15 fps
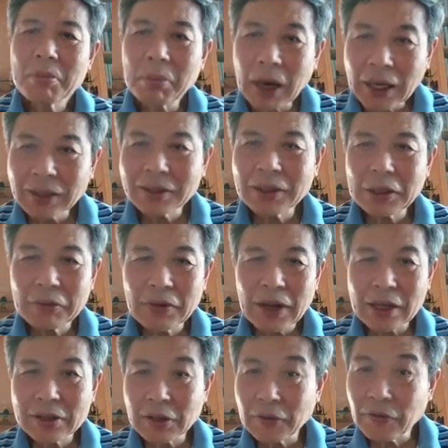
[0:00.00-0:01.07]
But if
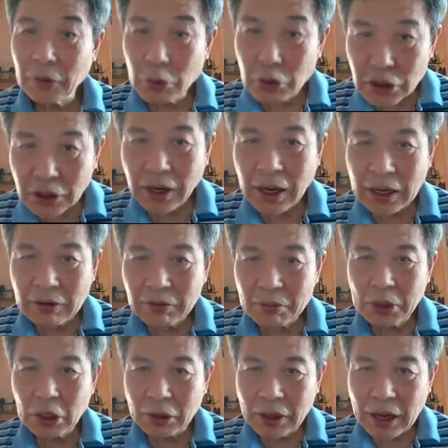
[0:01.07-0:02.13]
there is a future life
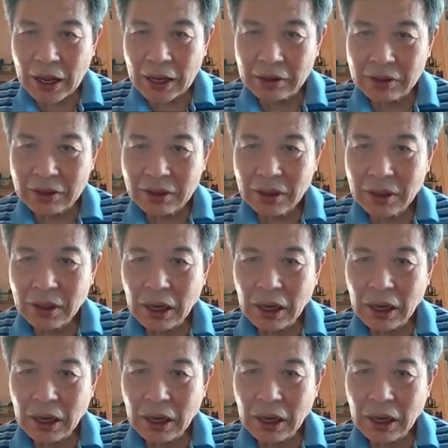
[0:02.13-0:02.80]
beyond death,